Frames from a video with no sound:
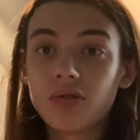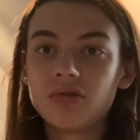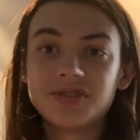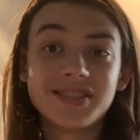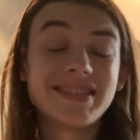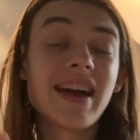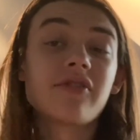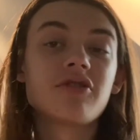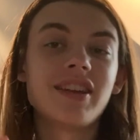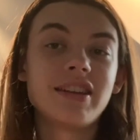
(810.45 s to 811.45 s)
since after
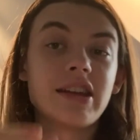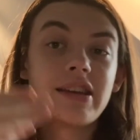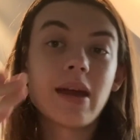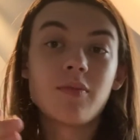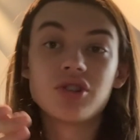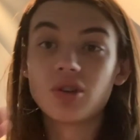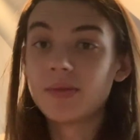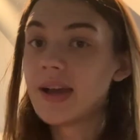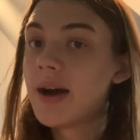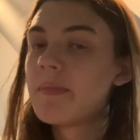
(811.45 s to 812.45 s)
they take damage they'll be
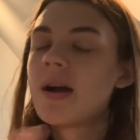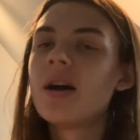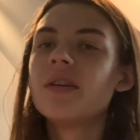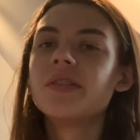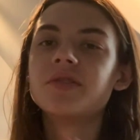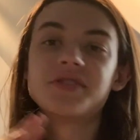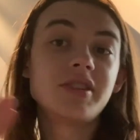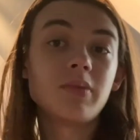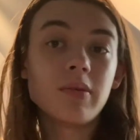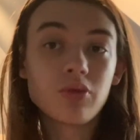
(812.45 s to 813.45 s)
up, they'll still
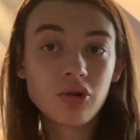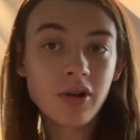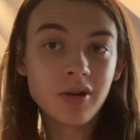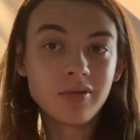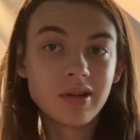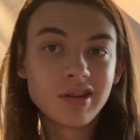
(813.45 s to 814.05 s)
be prone.